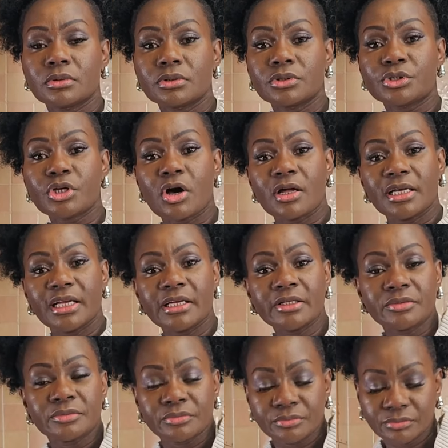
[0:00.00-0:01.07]
Dolly,
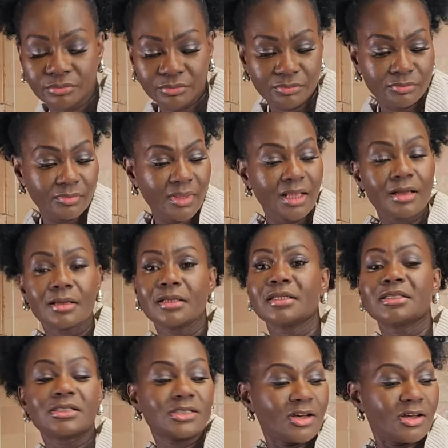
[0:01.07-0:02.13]

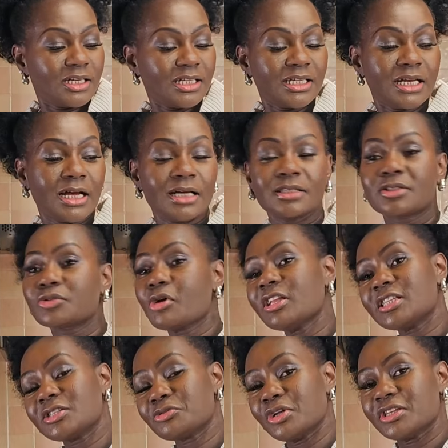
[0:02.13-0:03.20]

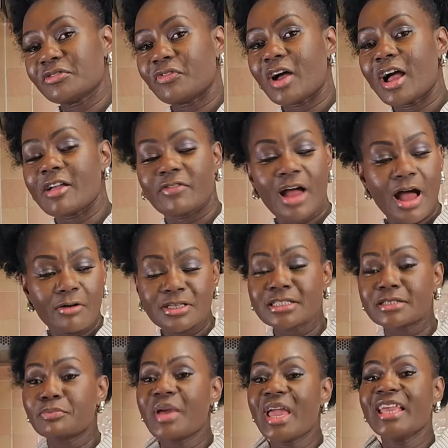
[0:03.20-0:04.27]
2025. How
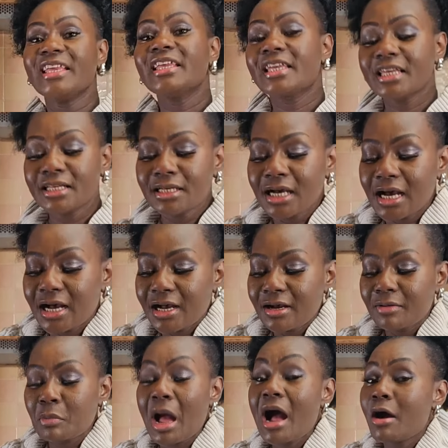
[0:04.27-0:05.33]
was baking?
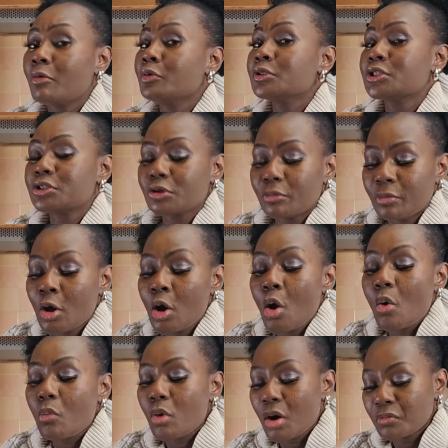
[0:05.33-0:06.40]

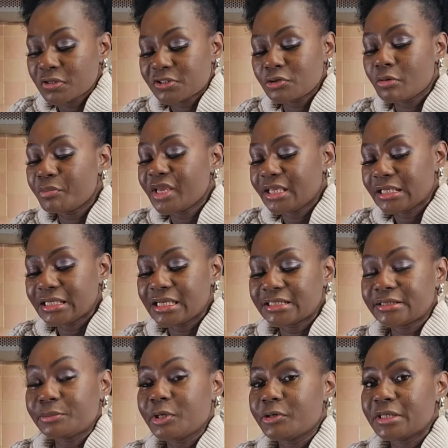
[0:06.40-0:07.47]
What was your baking
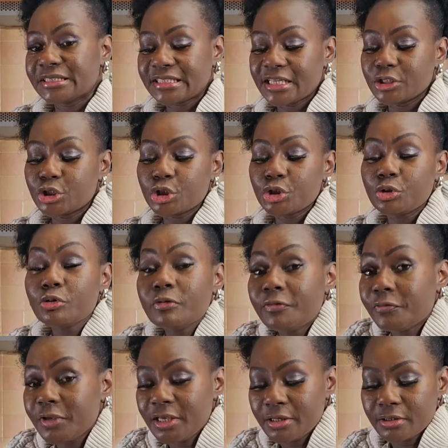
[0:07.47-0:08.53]
experience? And do you
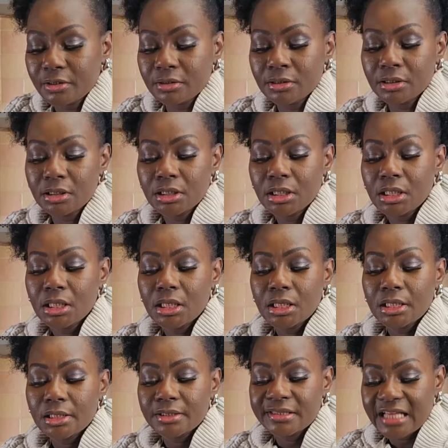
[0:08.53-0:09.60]
feel
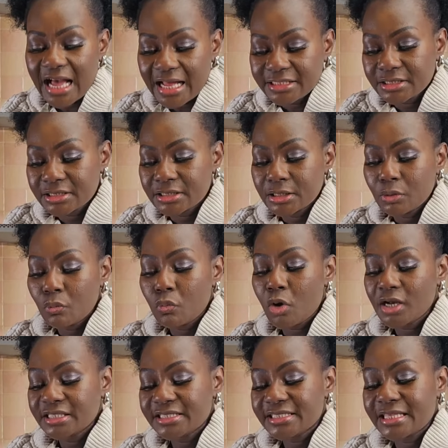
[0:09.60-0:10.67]
that
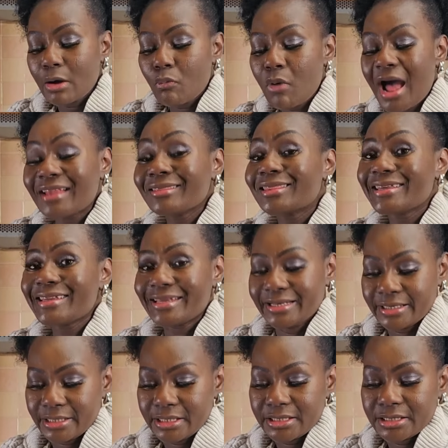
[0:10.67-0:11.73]
what is the one thing
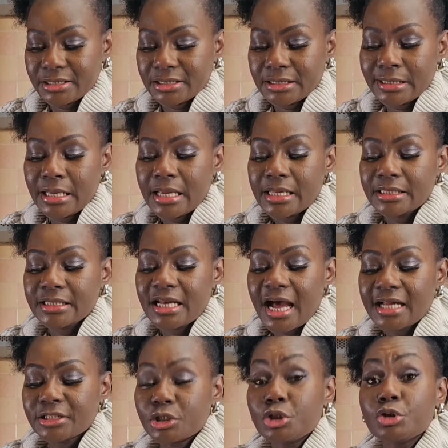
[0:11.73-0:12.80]

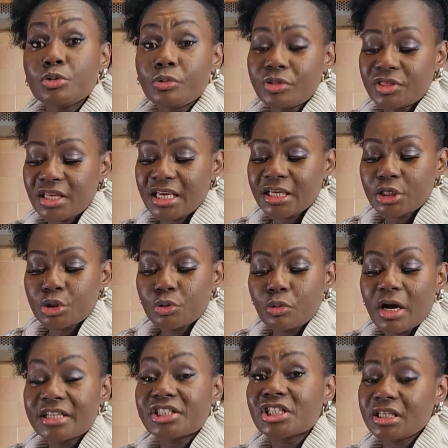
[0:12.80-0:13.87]
that you think you
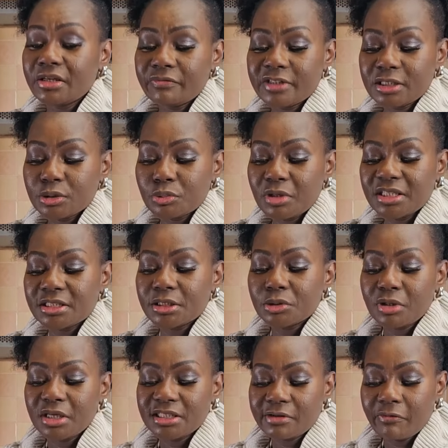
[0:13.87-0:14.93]
achieved in
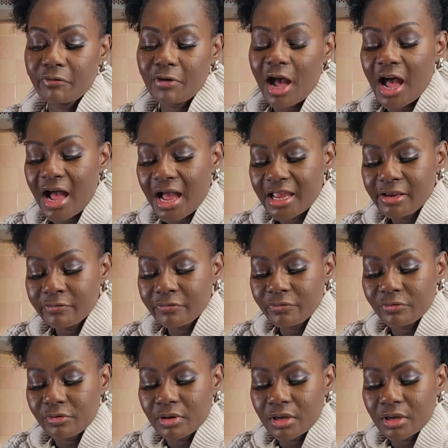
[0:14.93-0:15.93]
2025?